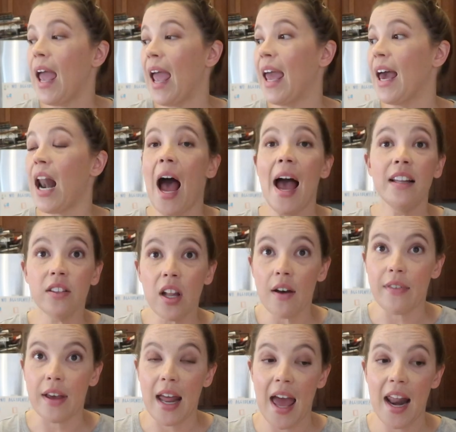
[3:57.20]
and I
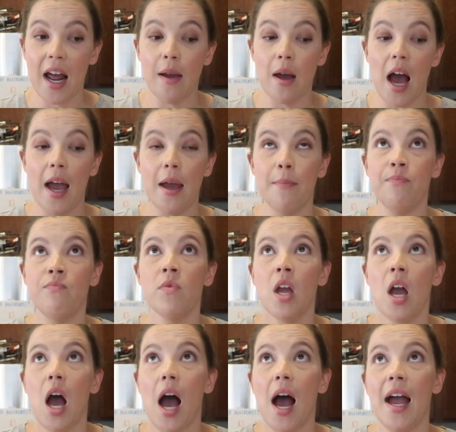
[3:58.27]
love it. And
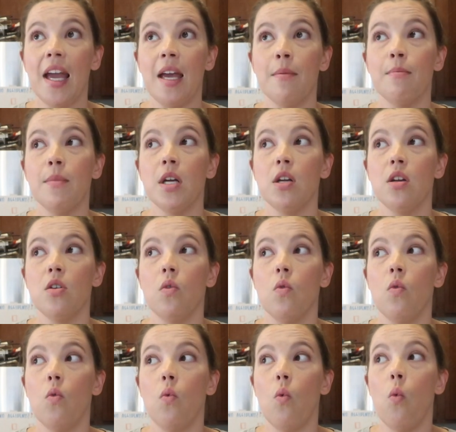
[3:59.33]
I am
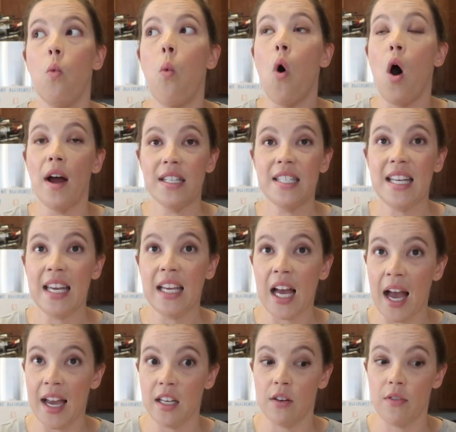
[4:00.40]
wanting
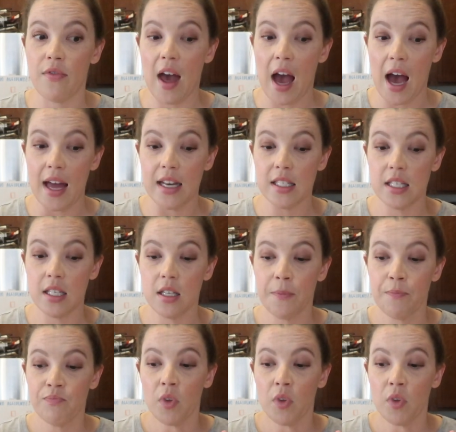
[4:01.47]
kind of that,